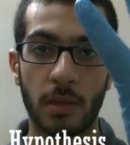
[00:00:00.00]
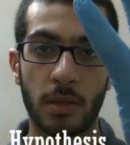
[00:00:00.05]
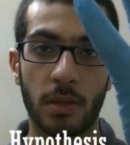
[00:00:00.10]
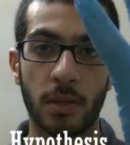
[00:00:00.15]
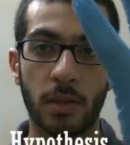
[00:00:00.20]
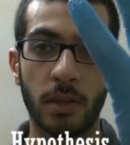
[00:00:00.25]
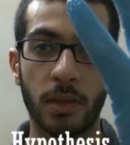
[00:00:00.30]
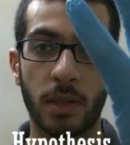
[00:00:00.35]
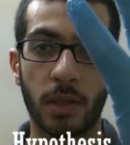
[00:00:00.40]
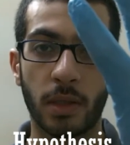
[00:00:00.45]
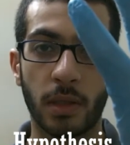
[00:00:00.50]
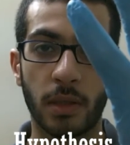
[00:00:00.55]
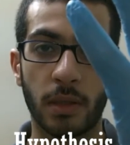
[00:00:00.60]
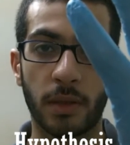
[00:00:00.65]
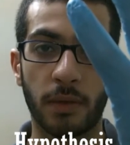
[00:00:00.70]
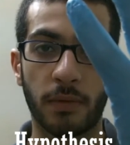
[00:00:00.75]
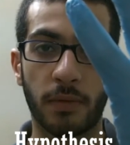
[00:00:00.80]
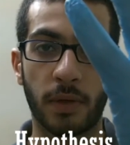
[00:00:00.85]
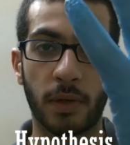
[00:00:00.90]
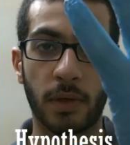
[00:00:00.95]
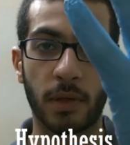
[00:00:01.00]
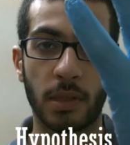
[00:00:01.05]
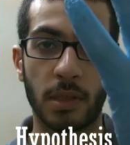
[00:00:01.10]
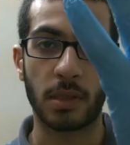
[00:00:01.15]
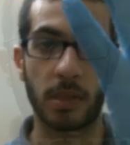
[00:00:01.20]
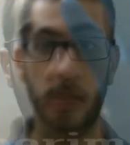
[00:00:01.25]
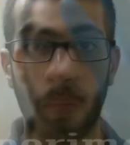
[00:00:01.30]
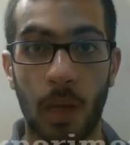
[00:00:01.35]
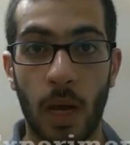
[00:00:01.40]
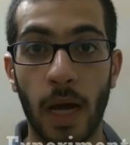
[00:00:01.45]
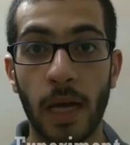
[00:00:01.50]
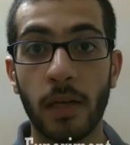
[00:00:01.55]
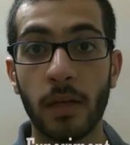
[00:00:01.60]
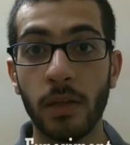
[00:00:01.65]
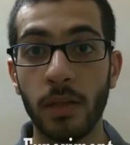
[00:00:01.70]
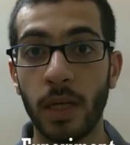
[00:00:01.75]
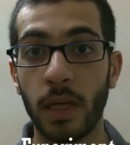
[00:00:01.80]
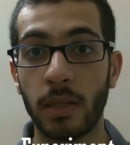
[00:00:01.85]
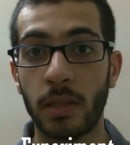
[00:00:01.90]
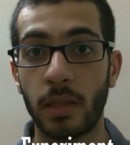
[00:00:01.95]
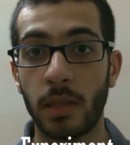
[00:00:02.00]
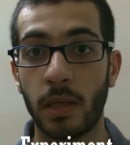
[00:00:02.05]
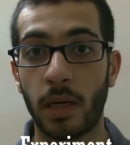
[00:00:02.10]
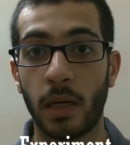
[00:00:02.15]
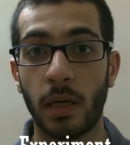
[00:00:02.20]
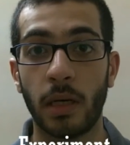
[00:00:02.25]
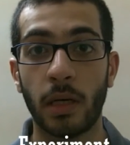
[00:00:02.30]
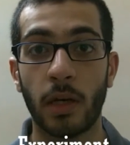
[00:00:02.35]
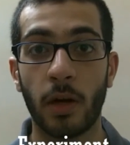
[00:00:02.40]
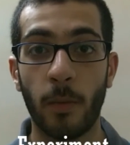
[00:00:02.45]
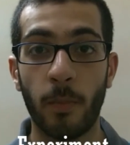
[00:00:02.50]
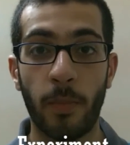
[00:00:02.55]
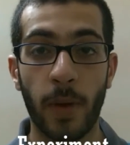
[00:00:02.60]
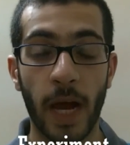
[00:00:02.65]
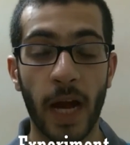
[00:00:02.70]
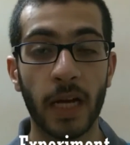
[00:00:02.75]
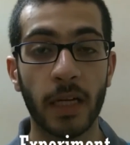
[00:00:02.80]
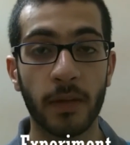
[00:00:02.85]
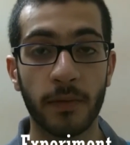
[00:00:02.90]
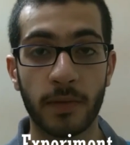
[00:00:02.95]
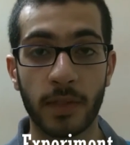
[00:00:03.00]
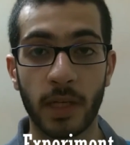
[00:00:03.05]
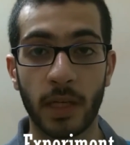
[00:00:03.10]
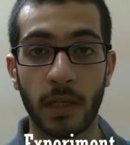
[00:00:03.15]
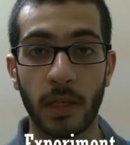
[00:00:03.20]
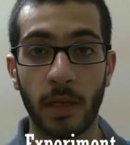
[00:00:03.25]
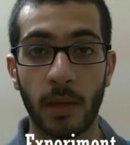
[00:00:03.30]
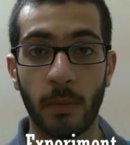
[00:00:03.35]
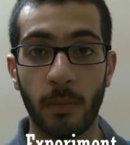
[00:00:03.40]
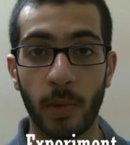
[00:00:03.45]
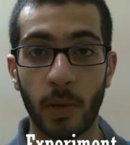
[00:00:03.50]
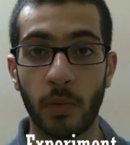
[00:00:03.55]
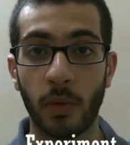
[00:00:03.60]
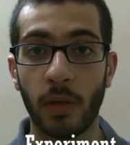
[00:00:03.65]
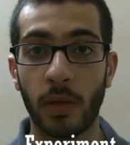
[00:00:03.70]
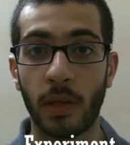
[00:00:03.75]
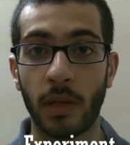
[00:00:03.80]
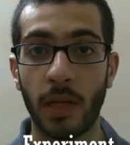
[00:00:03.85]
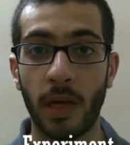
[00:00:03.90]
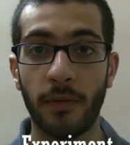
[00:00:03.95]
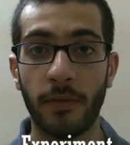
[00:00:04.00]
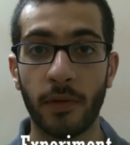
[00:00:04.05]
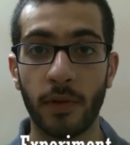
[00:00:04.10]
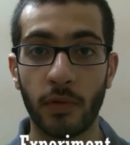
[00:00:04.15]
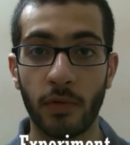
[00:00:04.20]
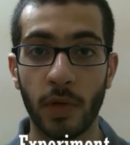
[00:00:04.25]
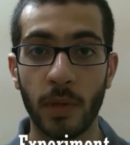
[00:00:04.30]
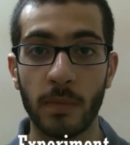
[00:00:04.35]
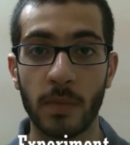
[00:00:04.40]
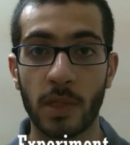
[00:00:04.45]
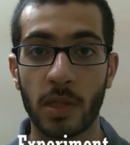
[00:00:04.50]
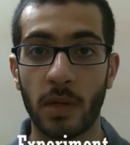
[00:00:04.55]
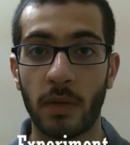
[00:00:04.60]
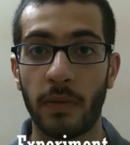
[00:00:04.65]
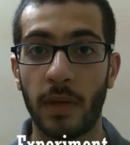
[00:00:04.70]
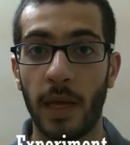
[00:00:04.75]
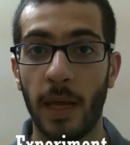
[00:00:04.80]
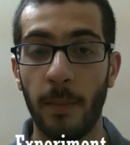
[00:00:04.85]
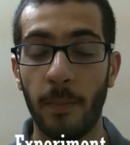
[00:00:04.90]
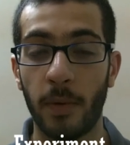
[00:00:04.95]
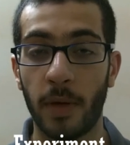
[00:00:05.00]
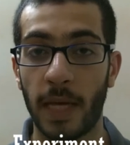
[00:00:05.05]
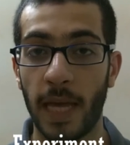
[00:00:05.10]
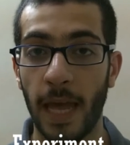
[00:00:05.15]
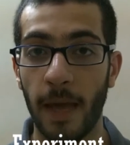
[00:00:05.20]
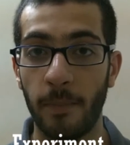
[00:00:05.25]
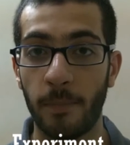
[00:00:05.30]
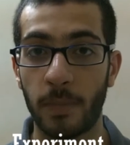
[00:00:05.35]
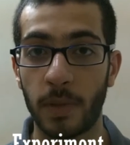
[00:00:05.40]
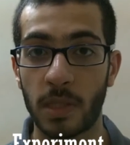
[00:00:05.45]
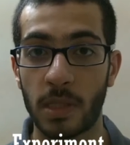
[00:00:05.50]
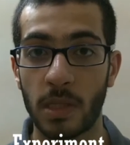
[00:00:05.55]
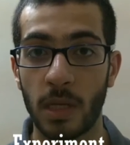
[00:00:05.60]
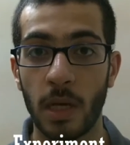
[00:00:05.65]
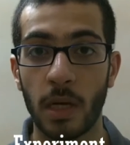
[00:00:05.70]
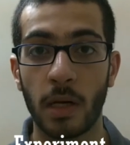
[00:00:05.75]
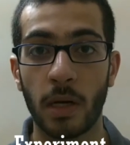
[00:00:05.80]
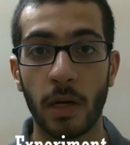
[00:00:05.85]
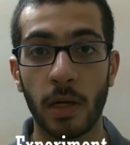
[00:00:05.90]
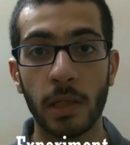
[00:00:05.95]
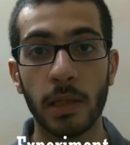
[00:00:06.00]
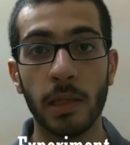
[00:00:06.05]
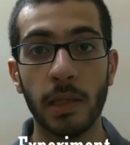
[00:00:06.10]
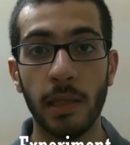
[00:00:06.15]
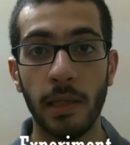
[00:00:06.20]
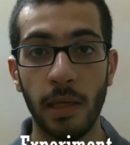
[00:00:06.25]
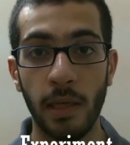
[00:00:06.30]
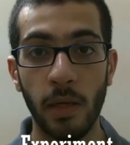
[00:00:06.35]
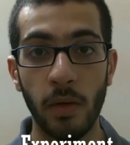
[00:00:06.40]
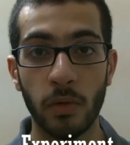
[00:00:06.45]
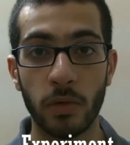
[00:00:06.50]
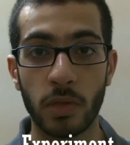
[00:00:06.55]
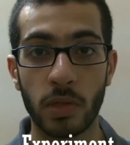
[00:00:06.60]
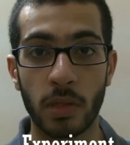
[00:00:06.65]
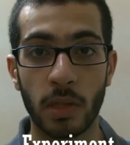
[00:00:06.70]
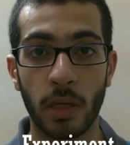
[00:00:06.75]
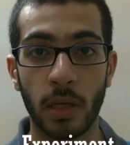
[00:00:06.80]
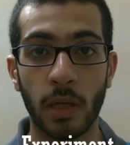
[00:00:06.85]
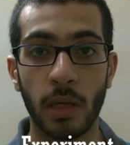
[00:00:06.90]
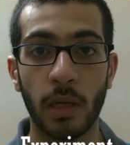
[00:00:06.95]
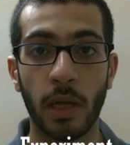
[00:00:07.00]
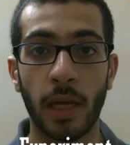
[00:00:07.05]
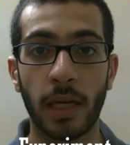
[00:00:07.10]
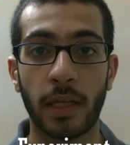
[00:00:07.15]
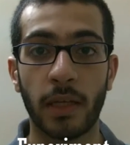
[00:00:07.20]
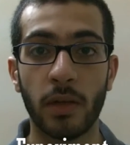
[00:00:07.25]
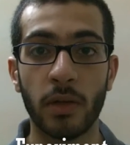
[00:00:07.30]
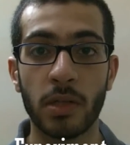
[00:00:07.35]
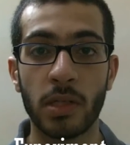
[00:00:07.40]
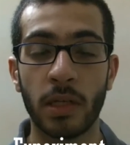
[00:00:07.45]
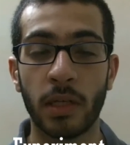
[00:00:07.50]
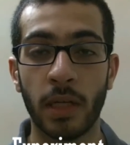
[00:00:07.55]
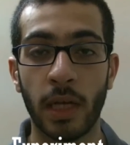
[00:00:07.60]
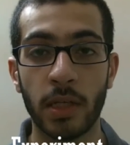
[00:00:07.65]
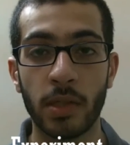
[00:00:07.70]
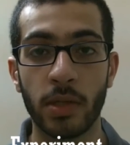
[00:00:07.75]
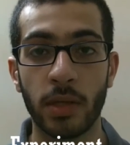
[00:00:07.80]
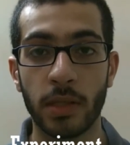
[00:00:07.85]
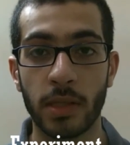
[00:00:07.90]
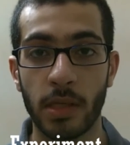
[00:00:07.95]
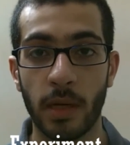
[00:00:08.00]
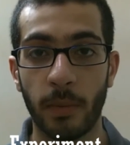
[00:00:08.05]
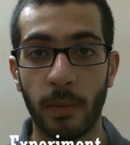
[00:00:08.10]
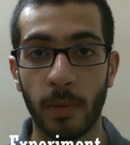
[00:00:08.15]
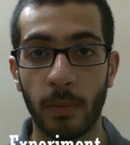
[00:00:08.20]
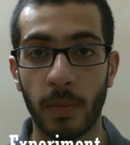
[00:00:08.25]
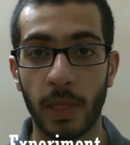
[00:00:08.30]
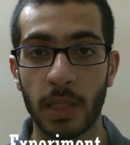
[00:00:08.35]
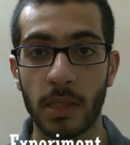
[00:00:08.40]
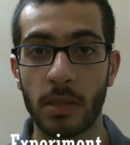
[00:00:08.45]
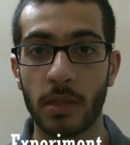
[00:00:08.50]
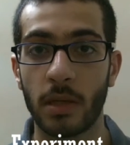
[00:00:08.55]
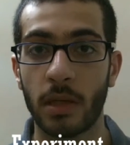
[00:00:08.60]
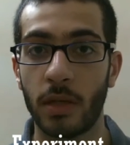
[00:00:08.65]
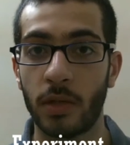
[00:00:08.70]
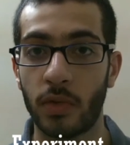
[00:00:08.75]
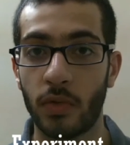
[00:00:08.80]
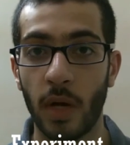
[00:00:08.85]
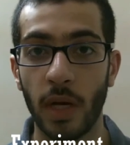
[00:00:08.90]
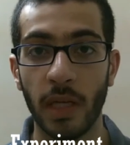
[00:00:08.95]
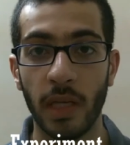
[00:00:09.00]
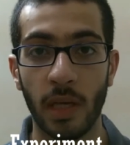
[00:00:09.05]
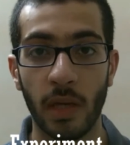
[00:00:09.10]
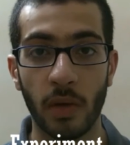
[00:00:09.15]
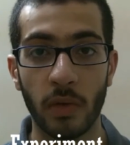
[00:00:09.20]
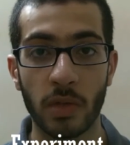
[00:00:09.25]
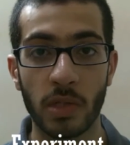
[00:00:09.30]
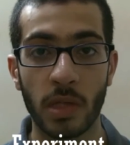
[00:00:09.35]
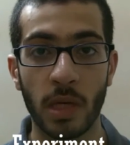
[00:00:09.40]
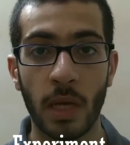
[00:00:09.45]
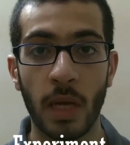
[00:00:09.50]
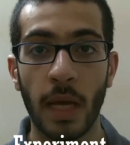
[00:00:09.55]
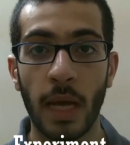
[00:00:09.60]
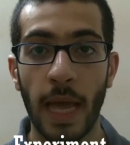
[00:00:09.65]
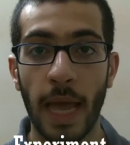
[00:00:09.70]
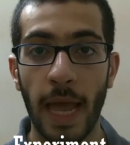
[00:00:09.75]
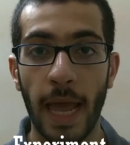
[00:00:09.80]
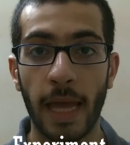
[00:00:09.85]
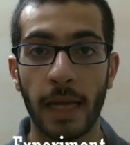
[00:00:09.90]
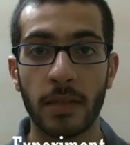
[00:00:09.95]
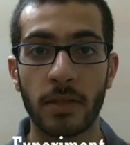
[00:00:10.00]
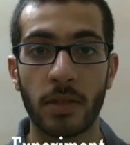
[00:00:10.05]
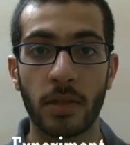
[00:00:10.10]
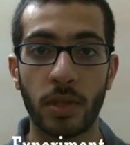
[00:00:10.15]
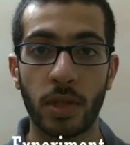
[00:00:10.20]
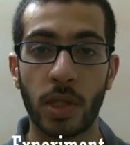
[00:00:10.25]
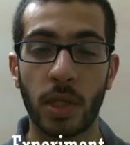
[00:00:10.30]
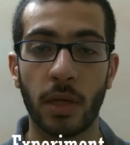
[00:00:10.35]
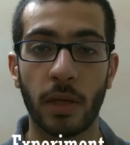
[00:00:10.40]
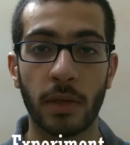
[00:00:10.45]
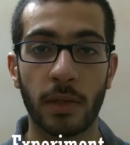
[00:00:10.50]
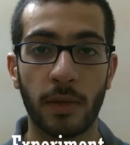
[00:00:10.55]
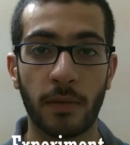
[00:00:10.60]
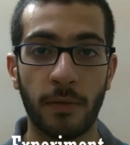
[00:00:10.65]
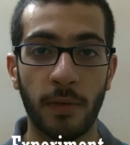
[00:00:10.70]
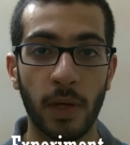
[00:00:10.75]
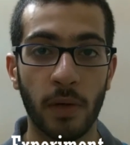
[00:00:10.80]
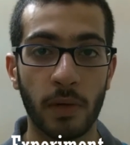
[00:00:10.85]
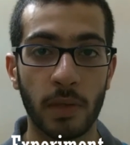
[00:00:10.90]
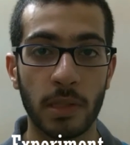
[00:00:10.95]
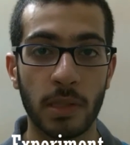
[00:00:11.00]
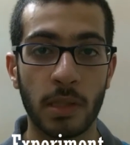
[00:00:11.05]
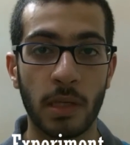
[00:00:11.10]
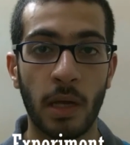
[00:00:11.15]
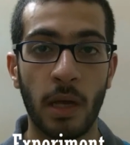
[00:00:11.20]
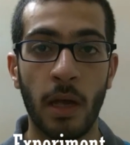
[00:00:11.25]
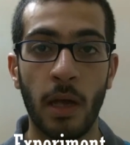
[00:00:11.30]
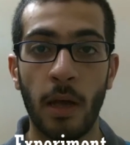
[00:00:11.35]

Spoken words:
surgical interference. I conducted a comparative study between the different treatments of the hippocampus currently used, like using natural supplements, drug use, and surgical interference,